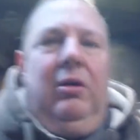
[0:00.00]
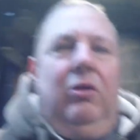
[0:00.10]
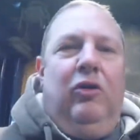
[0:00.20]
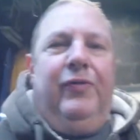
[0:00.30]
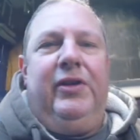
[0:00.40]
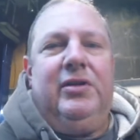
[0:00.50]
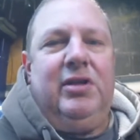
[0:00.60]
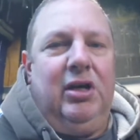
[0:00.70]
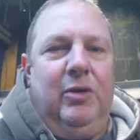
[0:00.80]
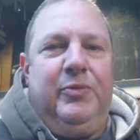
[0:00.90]
Hopefully
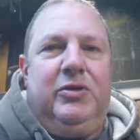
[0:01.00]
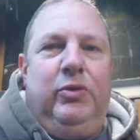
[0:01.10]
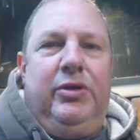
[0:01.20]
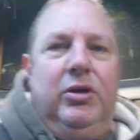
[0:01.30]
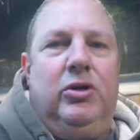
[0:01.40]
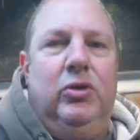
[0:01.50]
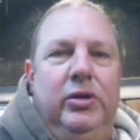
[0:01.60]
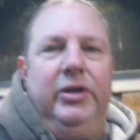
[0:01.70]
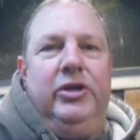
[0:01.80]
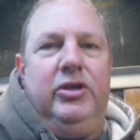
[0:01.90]
this helps with your
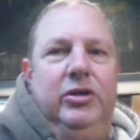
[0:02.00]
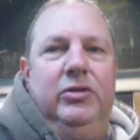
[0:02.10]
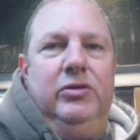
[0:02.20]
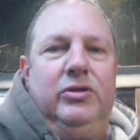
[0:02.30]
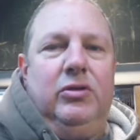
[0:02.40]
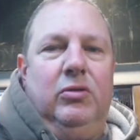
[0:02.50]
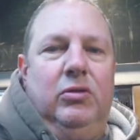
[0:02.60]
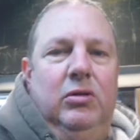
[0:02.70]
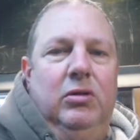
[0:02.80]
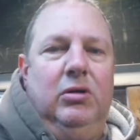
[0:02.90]
cooling issues
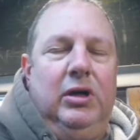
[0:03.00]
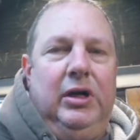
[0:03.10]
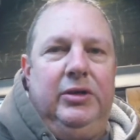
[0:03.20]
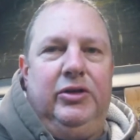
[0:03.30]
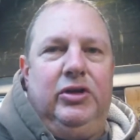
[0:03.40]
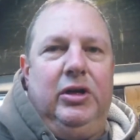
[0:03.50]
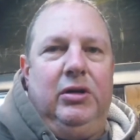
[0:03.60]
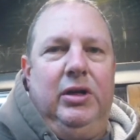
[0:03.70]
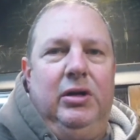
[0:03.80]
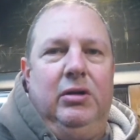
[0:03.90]
or just
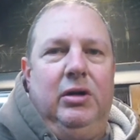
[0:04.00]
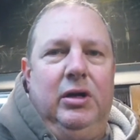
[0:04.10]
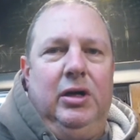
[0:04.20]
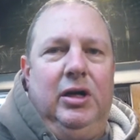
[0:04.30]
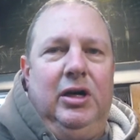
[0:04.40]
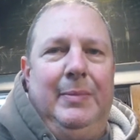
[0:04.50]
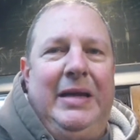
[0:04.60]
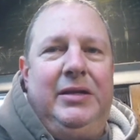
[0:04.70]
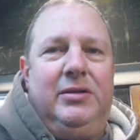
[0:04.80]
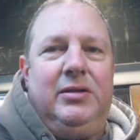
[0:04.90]
yearly
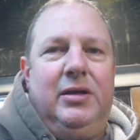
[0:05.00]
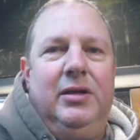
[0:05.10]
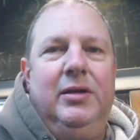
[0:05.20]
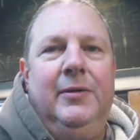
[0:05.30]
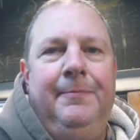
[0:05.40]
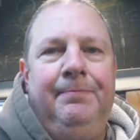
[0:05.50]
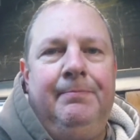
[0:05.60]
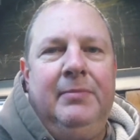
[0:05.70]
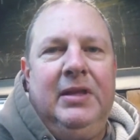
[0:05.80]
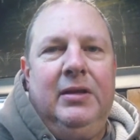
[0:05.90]
maintenance.
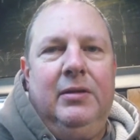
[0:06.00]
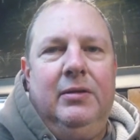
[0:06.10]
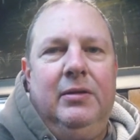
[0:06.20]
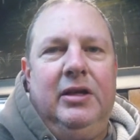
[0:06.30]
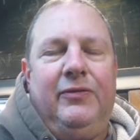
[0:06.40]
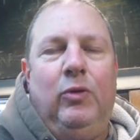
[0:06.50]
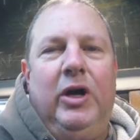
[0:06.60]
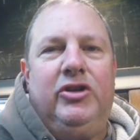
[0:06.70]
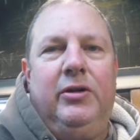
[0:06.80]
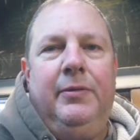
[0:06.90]
Thanks for watching.